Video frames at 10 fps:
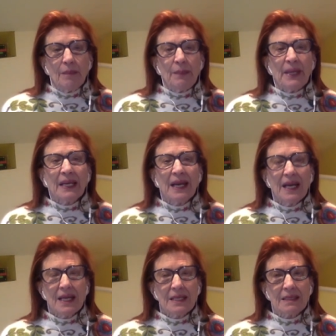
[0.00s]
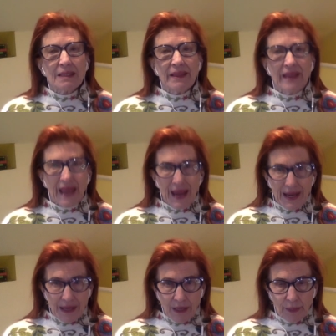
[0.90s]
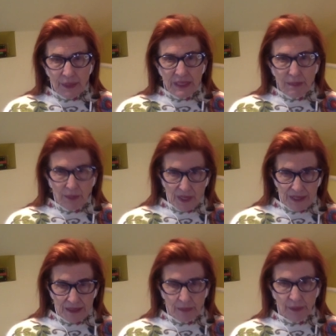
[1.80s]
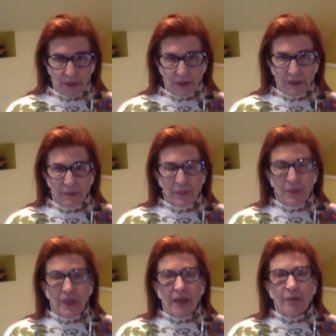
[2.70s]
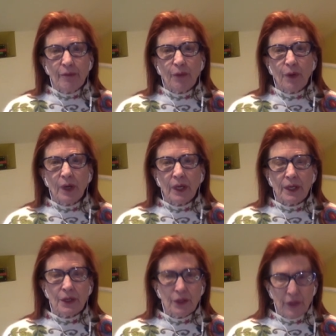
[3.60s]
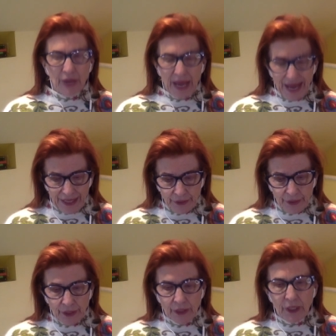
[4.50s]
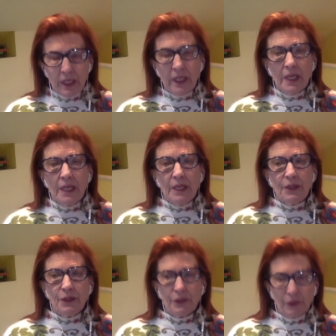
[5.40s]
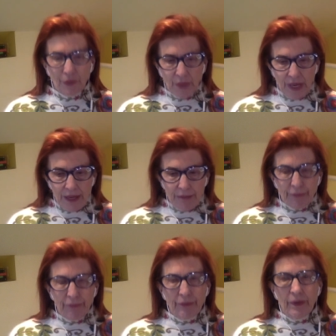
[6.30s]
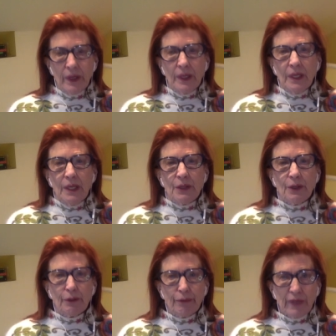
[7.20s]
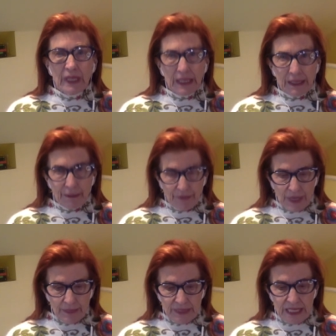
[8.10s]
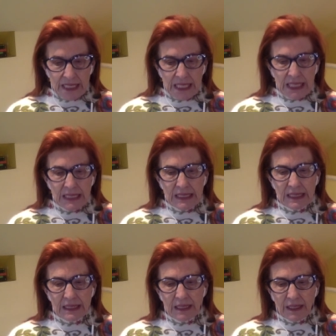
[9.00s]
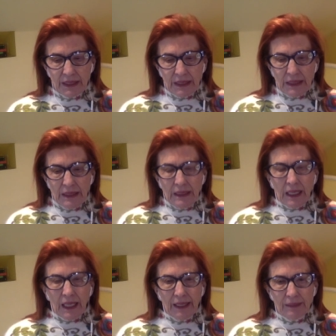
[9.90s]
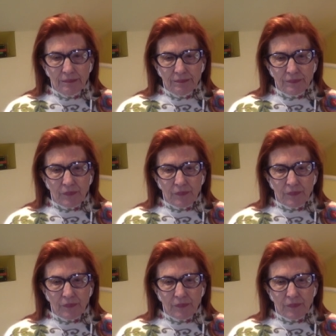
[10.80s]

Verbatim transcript: because they are responsible for your anger, your grief, your feeling of emptiness. Um,